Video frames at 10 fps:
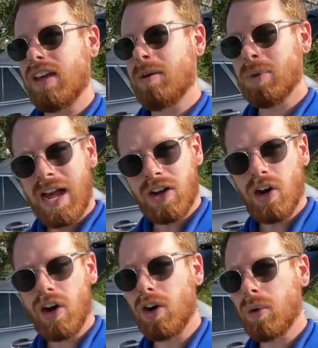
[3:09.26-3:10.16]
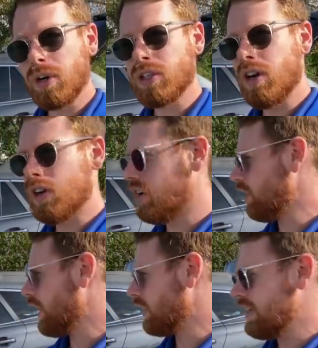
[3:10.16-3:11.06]
a black car or a dark car
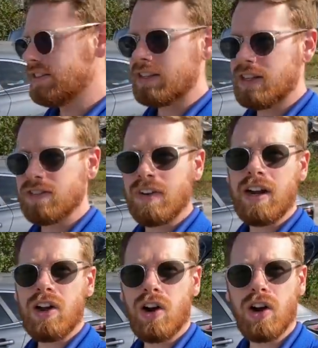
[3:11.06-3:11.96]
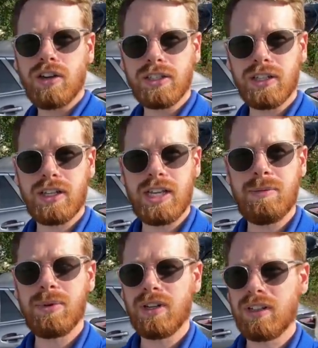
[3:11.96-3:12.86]
like this is very hard to
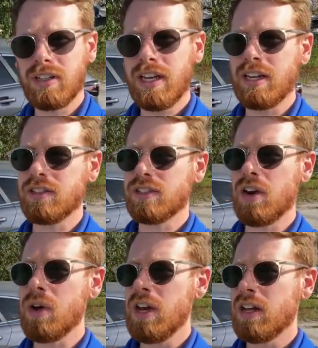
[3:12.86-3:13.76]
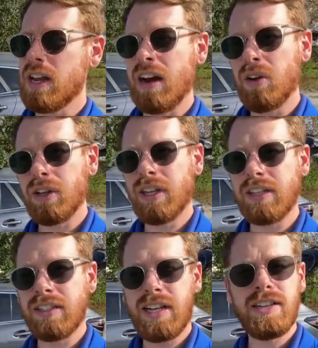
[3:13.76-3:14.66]
keep clean. So not only
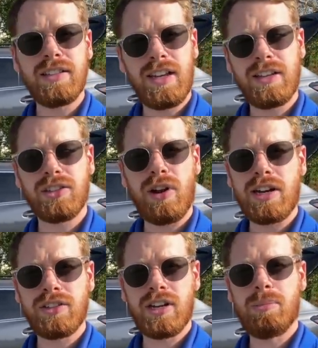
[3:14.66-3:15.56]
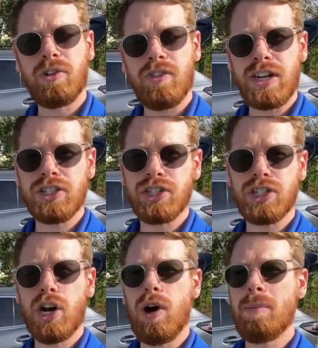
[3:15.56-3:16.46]
dents and scratches and imperfections
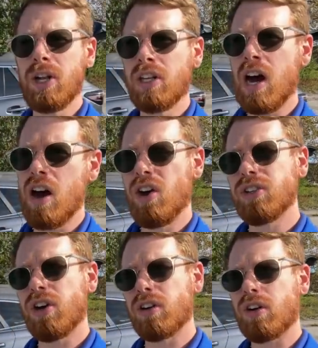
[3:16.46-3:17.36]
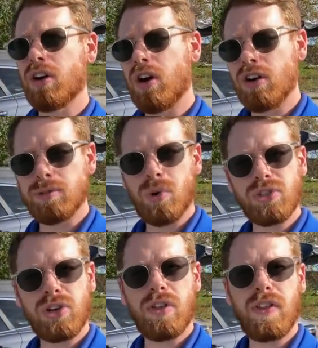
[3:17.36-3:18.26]
show up a lot on darker cars, more
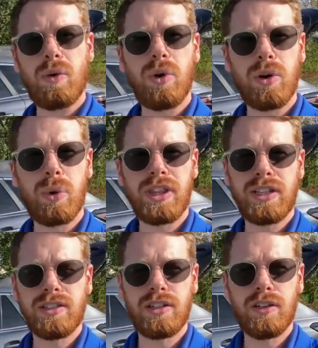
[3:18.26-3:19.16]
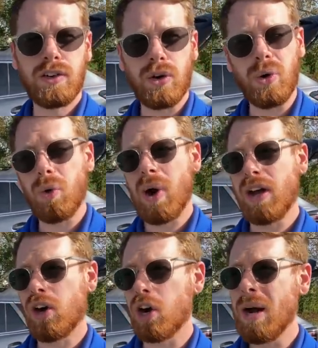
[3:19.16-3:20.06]
so than they would with a silver or a
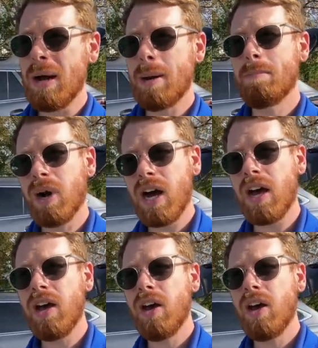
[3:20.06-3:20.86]
white car, but